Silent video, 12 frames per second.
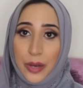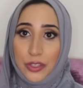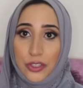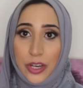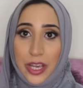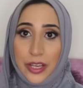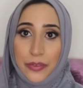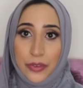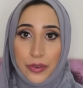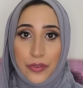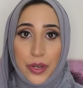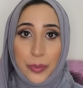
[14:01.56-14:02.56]
I was trying a
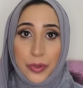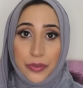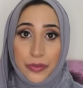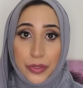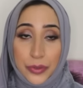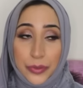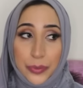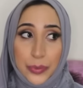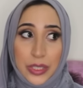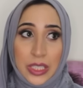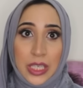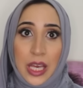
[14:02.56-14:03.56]
few of their
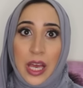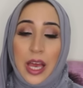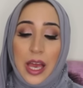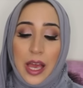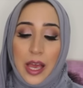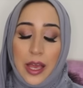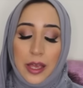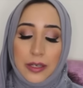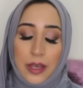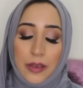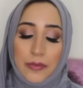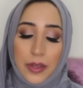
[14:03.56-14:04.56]
perfumes
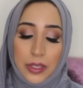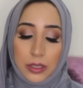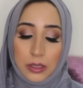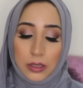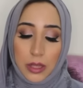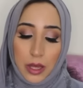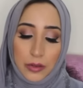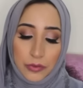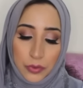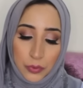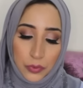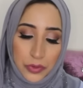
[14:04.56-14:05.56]
and I fell in
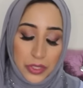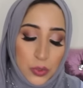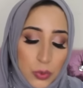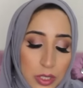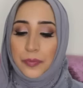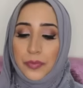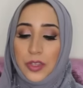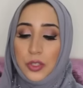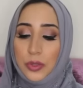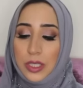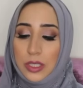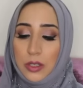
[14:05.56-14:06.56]
love with this one. This
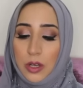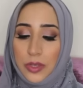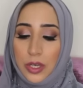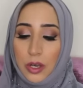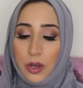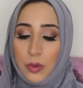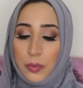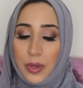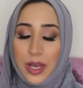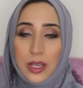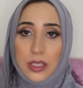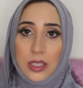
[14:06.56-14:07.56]
one is called the Grand
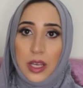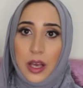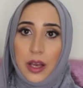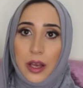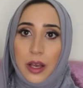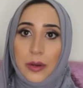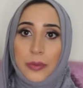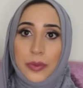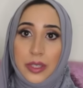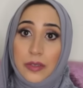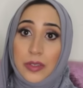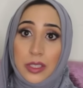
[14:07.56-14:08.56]
Bal. I
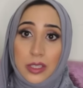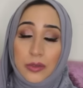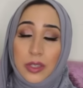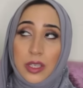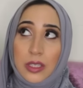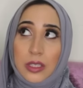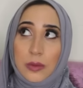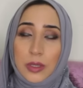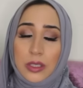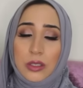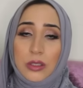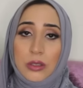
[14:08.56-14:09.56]
really fell in love with it. It
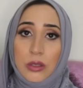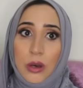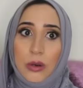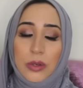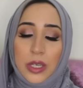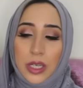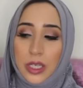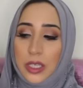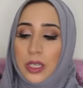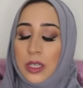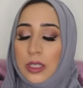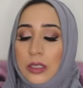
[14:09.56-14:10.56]
smells so good.
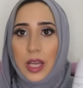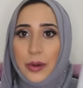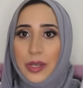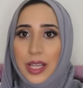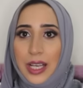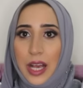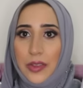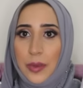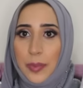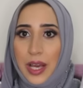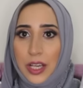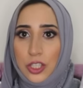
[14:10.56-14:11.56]
I really like how they
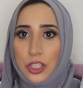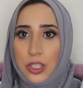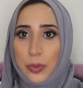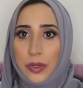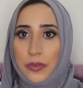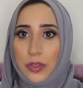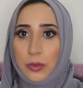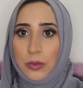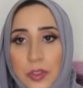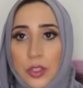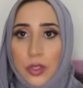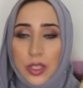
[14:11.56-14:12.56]
package these perfumes.
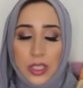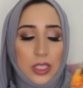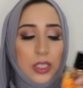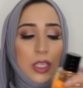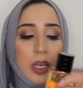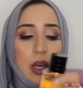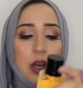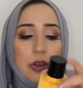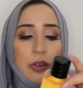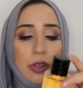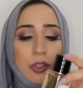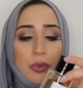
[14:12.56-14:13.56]
So this is the
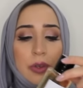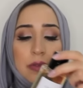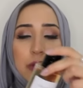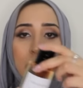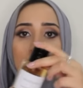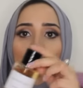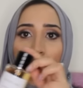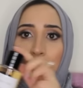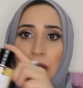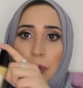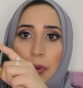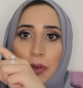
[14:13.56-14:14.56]
125
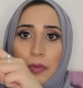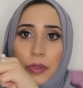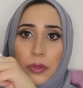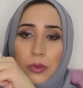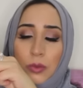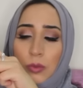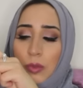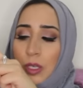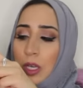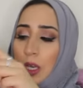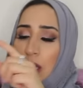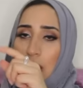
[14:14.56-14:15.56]
ml perfume
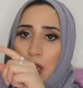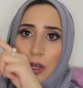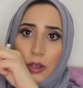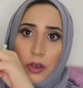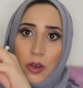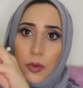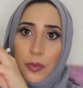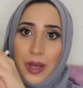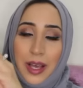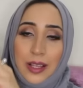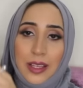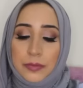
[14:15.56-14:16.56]
in Grand
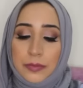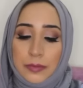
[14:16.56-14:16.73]
Bal.